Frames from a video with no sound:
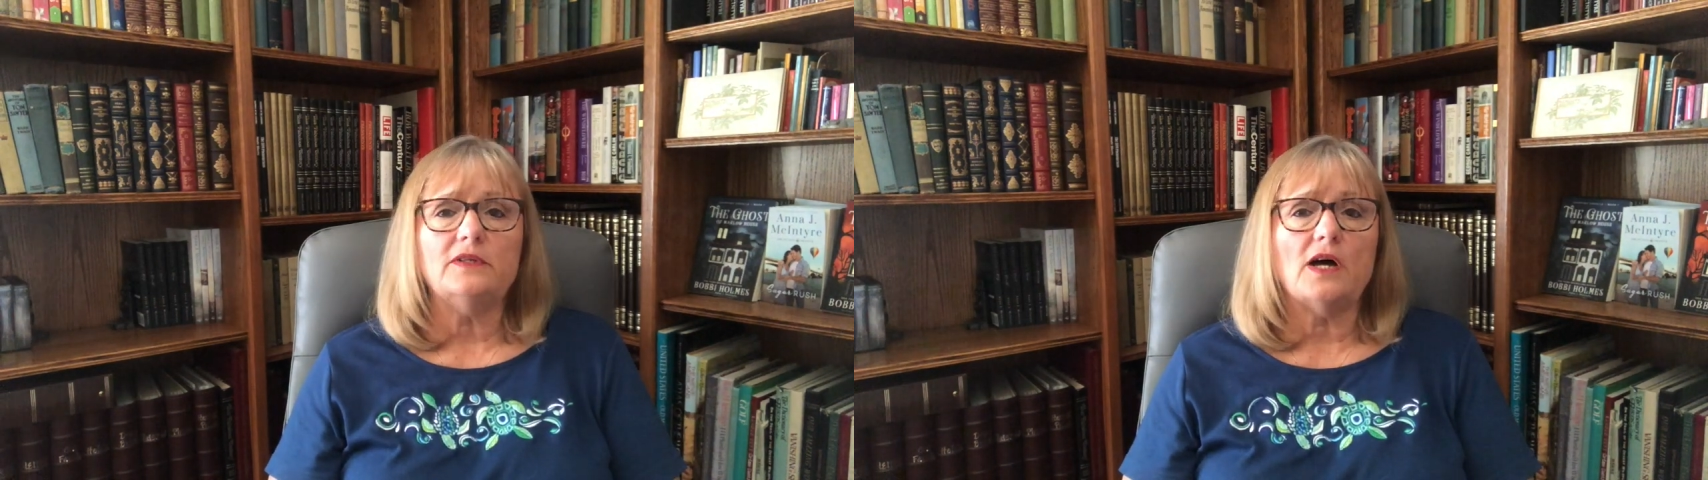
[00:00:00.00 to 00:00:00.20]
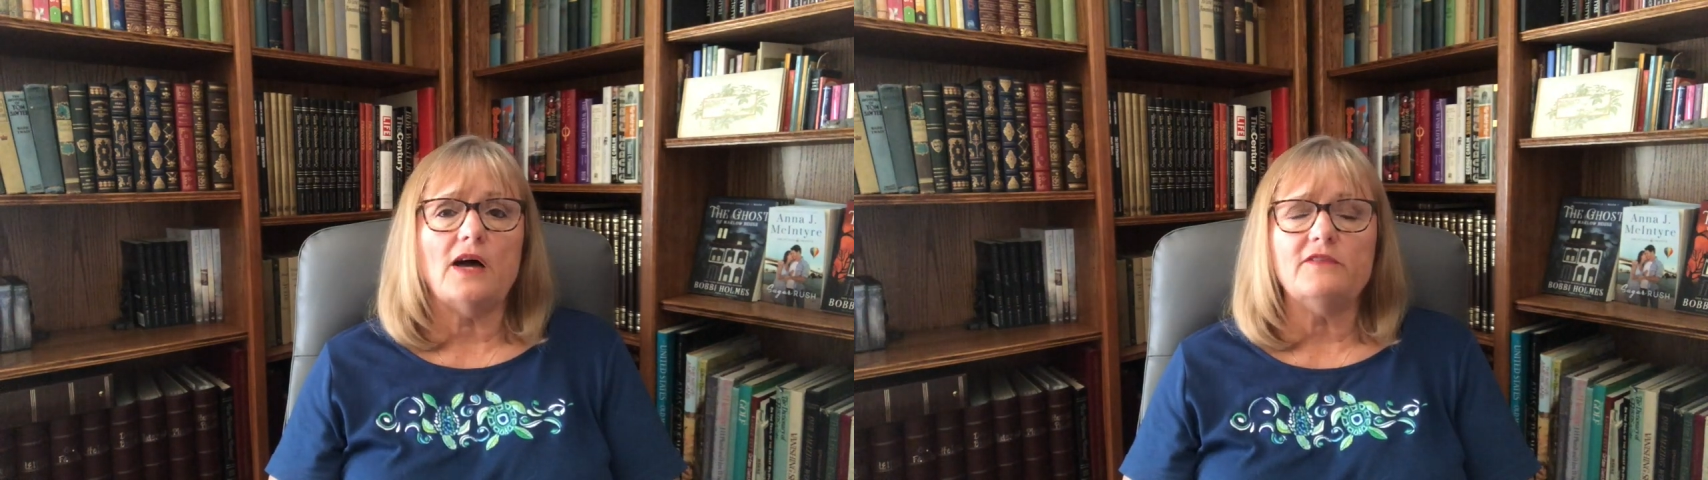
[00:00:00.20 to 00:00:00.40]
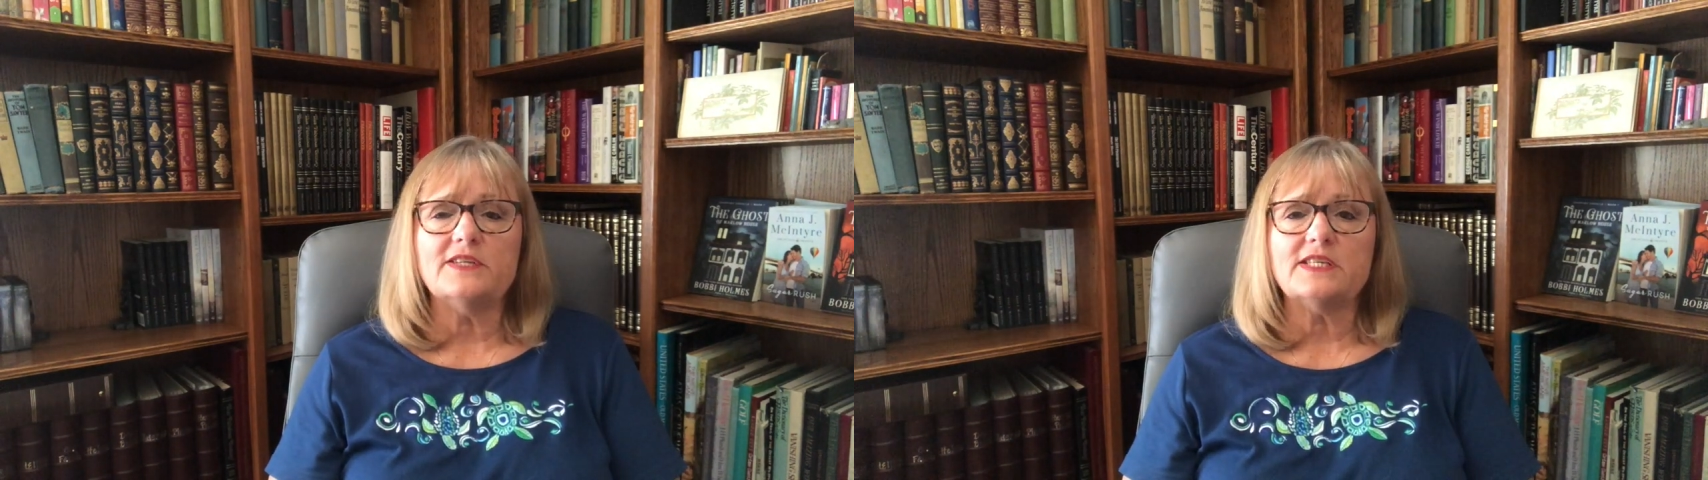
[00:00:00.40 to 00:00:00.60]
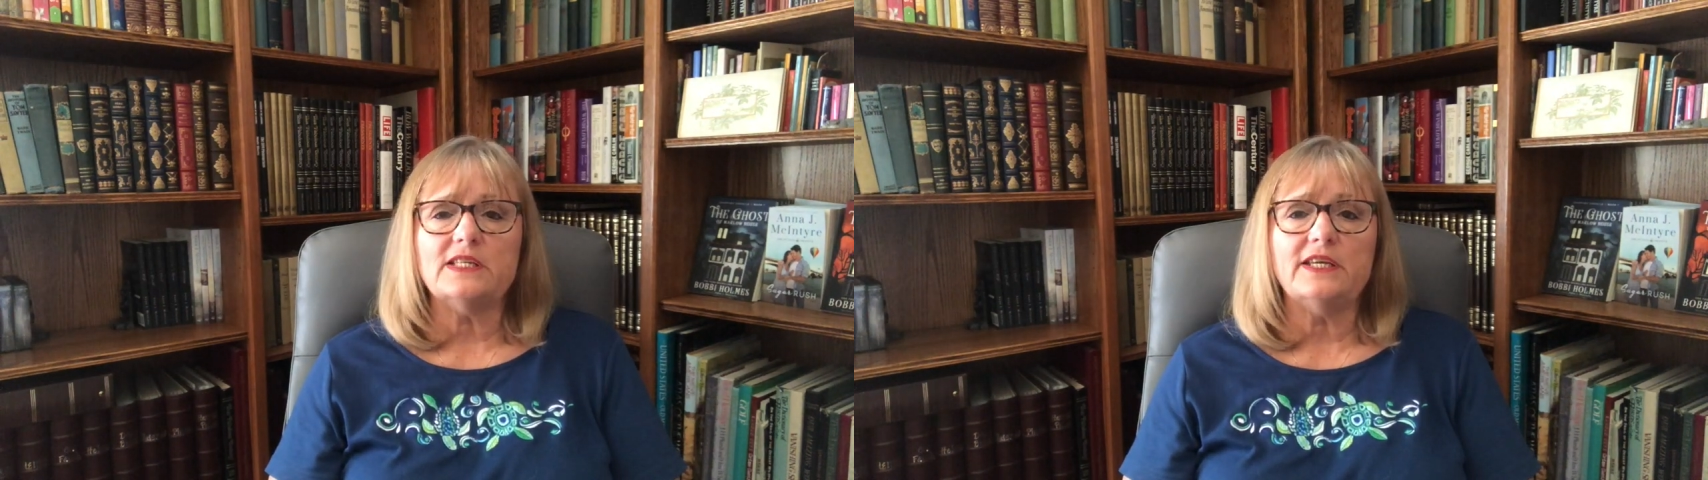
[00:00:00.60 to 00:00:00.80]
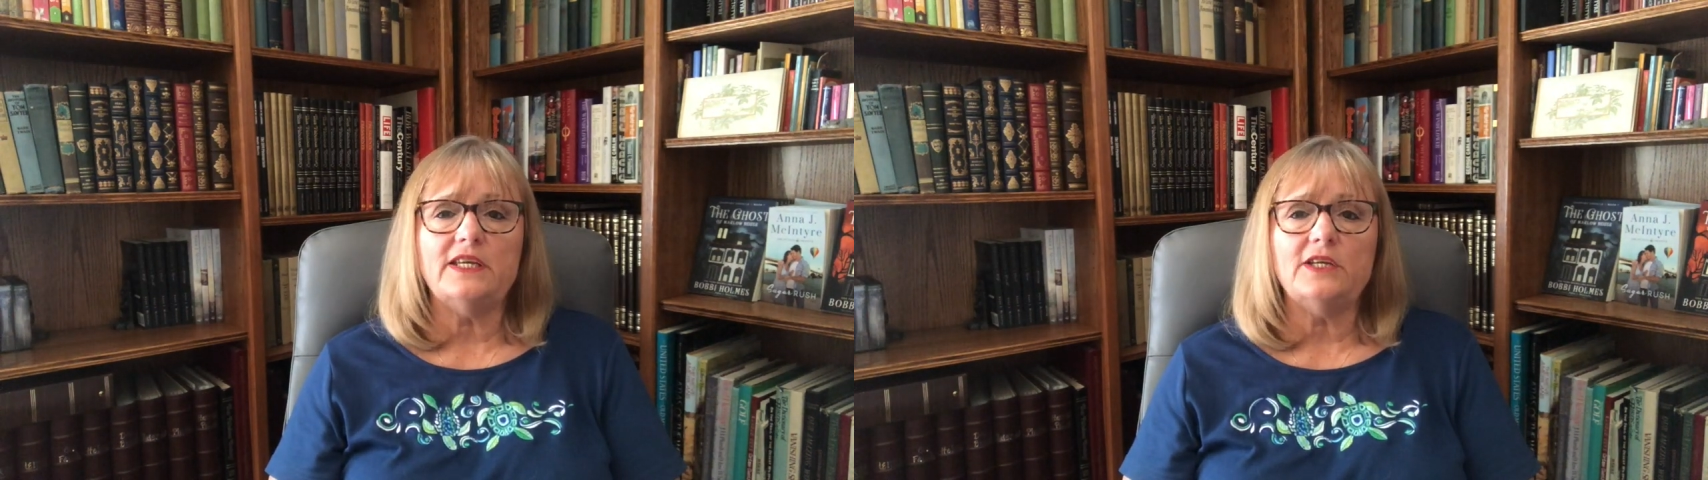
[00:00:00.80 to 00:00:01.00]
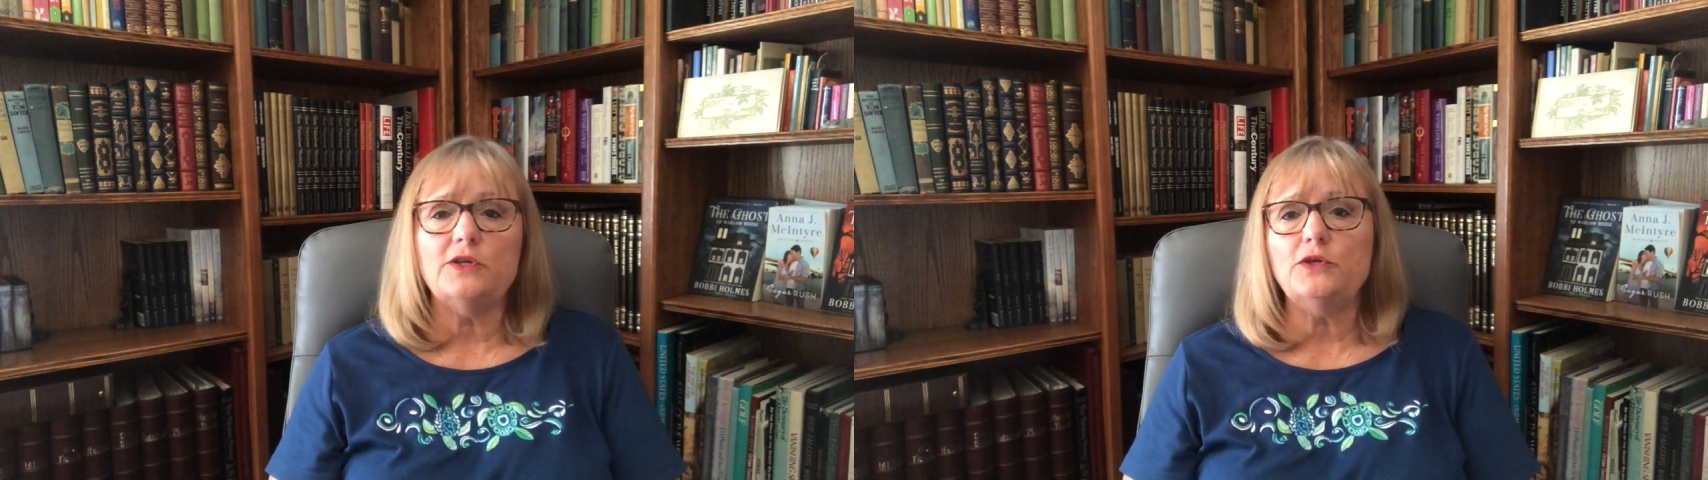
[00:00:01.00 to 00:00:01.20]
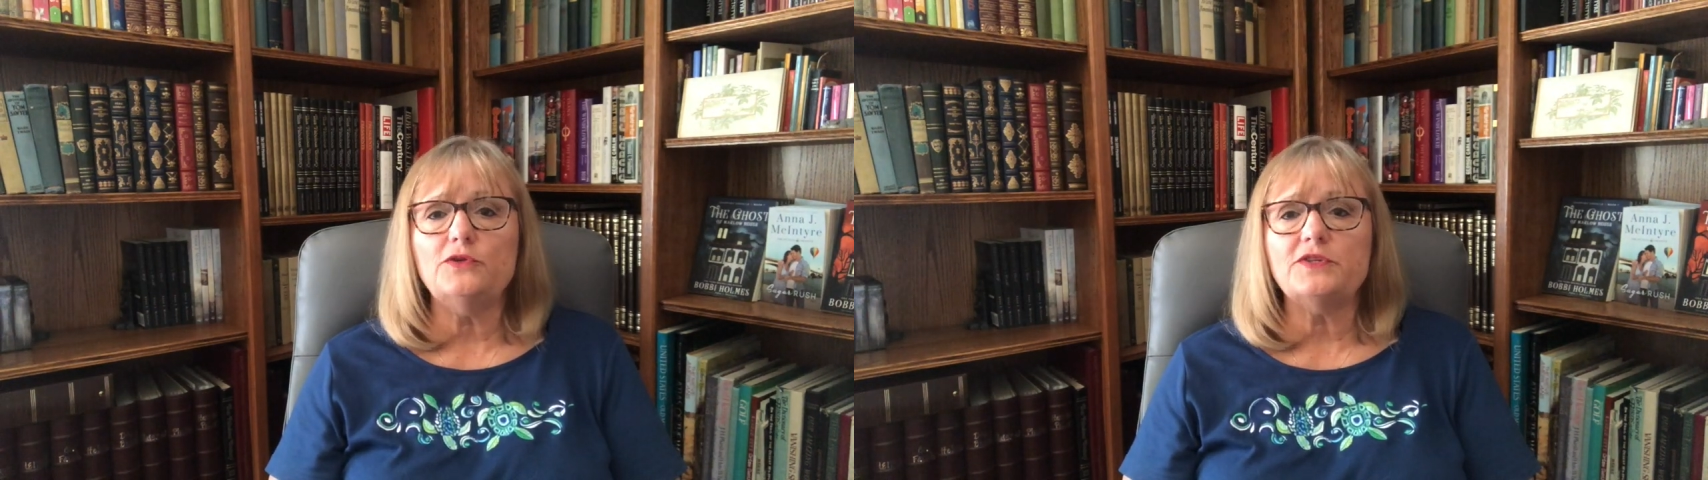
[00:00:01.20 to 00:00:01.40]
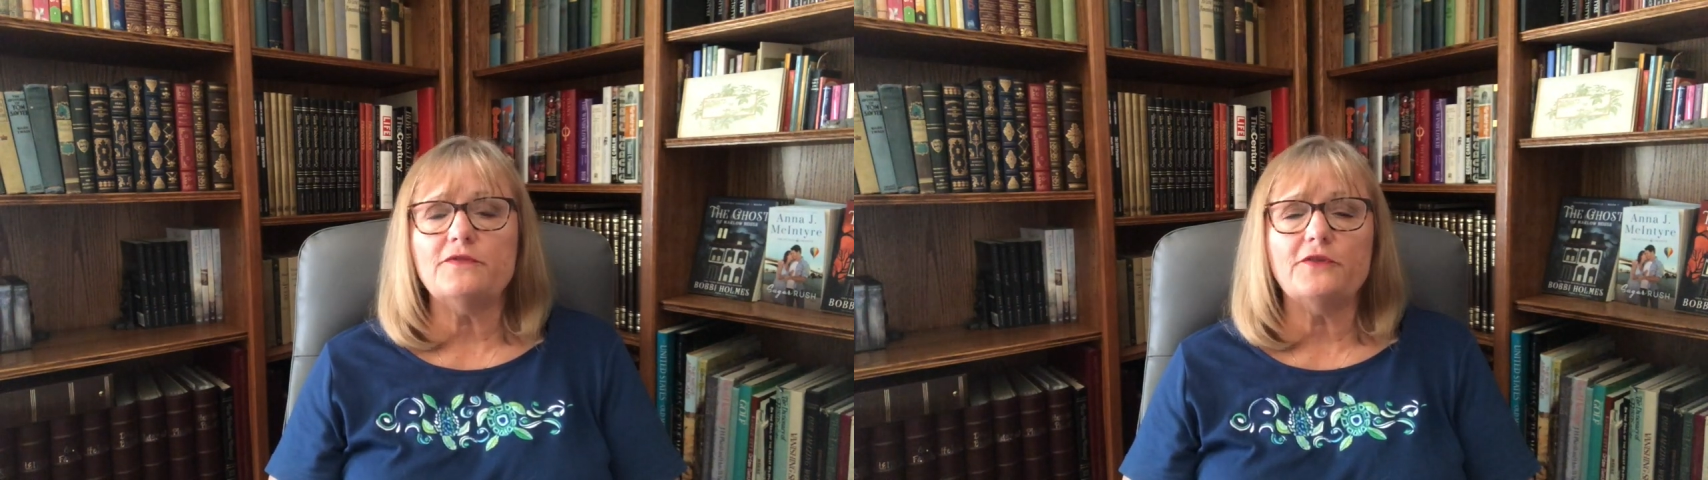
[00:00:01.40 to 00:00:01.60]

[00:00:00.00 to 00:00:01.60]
obviously, use it